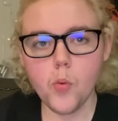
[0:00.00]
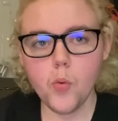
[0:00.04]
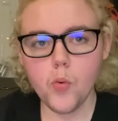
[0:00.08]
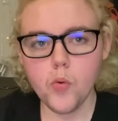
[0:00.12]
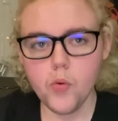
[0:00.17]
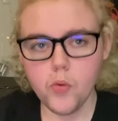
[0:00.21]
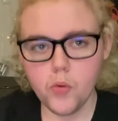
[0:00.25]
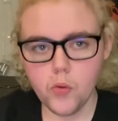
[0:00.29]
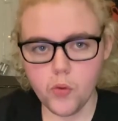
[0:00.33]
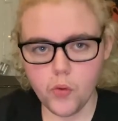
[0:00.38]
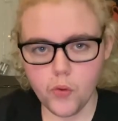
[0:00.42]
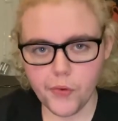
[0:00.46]

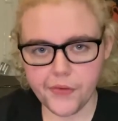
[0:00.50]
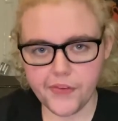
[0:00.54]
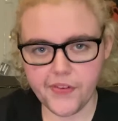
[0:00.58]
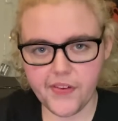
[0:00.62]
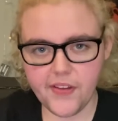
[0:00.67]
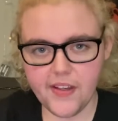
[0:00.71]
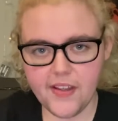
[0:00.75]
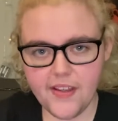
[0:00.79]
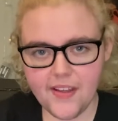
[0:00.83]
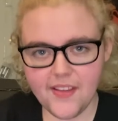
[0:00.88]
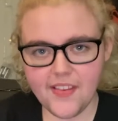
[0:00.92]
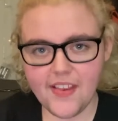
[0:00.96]
Rules
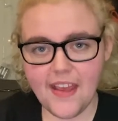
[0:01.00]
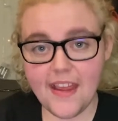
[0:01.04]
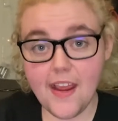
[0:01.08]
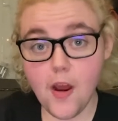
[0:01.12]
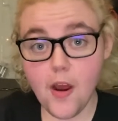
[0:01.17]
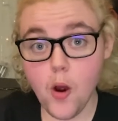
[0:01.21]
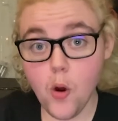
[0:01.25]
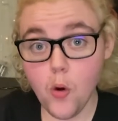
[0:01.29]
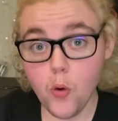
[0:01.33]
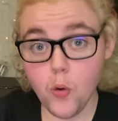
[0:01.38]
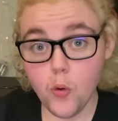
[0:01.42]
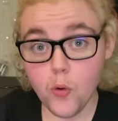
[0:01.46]
is a
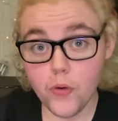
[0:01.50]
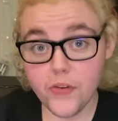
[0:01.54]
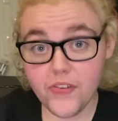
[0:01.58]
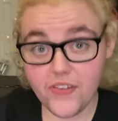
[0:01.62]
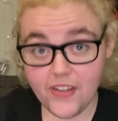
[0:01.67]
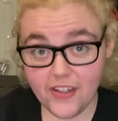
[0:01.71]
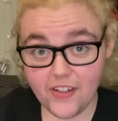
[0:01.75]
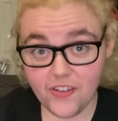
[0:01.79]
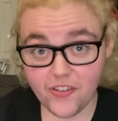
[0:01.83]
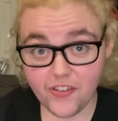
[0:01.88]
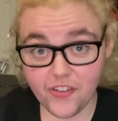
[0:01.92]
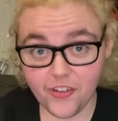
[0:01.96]
whole
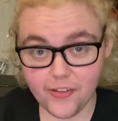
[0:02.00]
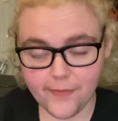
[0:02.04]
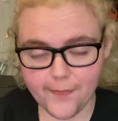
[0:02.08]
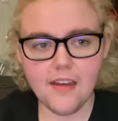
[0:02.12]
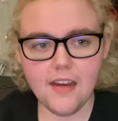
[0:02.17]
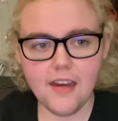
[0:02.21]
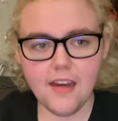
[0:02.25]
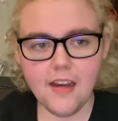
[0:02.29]
section.